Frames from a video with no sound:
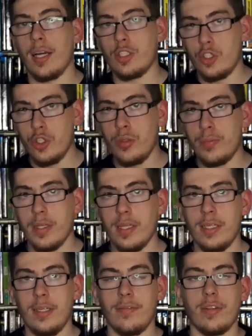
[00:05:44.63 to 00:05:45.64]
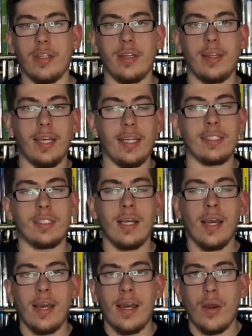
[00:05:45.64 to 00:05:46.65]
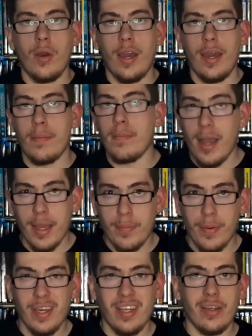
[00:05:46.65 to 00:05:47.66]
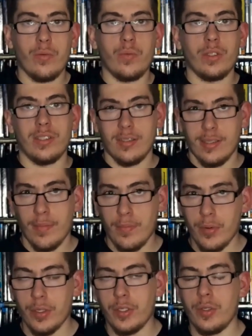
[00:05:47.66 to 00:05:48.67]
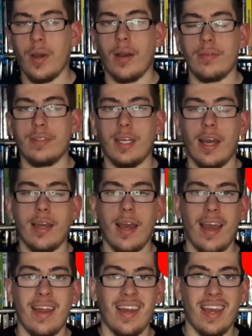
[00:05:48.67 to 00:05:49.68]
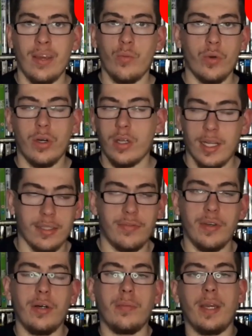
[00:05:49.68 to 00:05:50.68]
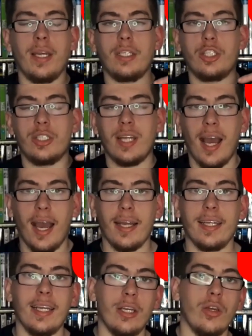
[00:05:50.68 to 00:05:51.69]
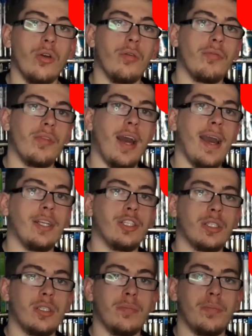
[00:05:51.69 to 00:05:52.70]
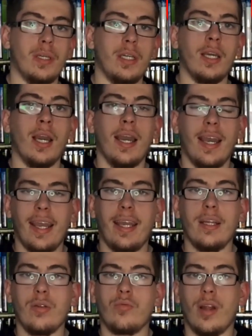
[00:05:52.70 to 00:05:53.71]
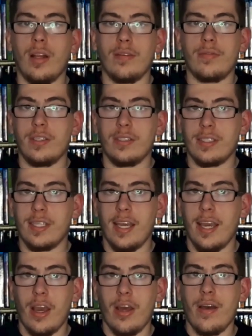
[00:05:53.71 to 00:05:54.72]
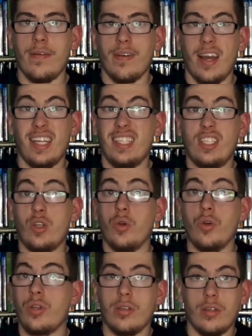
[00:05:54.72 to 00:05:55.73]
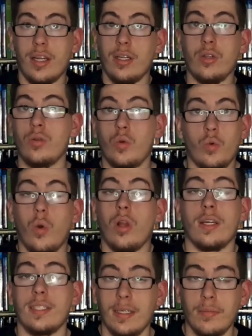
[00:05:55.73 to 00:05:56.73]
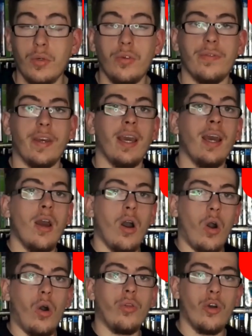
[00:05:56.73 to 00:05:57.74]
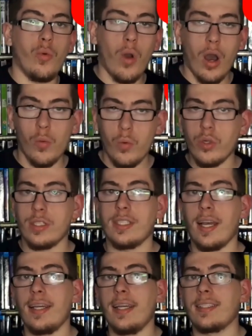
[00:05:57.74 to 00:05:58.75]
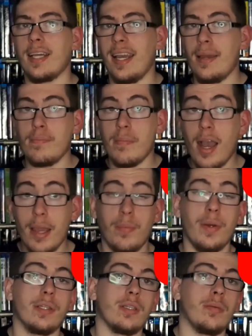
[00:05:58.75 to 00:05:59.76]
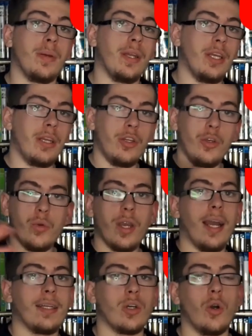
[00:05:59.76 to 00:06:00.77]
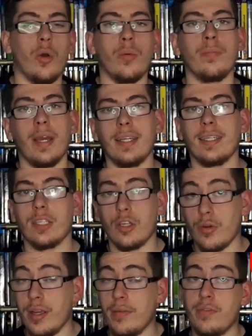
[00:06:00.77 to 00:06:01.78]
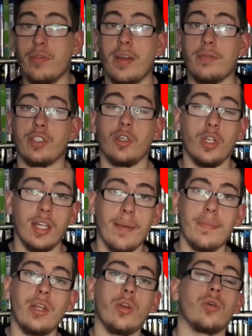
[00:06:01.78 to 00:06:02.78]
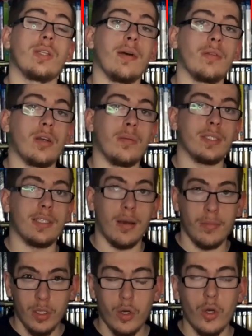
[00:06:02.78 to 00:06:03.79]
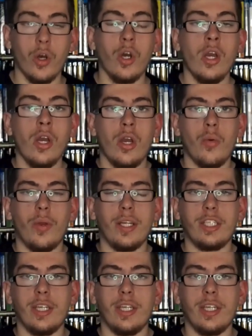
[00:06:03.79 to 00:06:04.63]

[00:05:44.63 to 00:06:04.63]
I do believe that this in my opinion, was a 7.2 out of 10 and a world-class film. It just had enough there just to be in relevancy of a good and quality movie. Although what I would say is, in my personal opinion, you guys at home may disagree. If, if so, let me know down in the comments down below, which